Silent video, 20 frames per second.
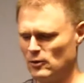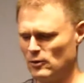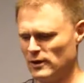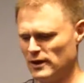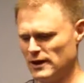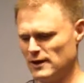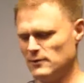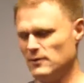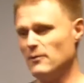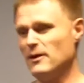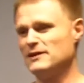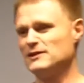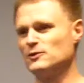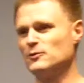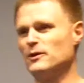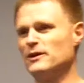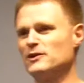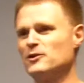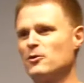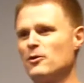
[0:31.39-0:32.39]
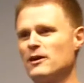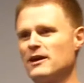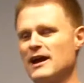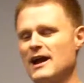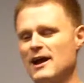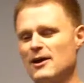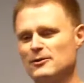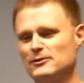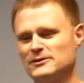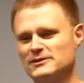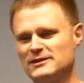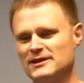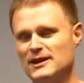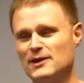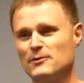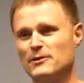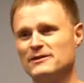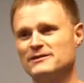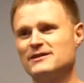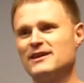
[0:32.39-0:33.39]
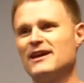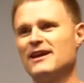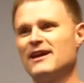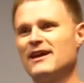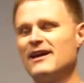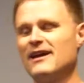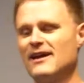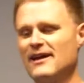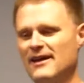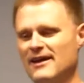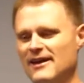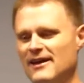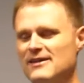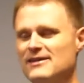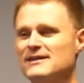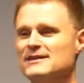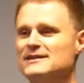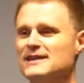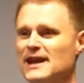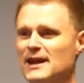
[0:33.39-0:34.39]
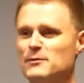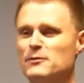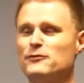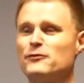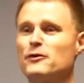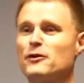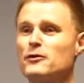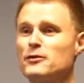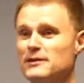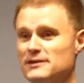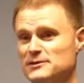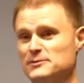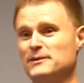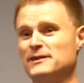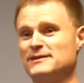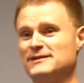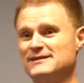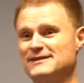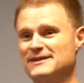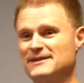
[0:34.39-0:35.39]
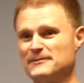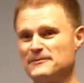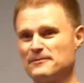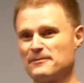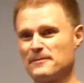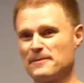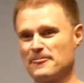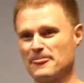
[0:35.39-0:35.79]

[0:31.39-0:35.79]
when we went to one courthouse. It was the day before Christmas,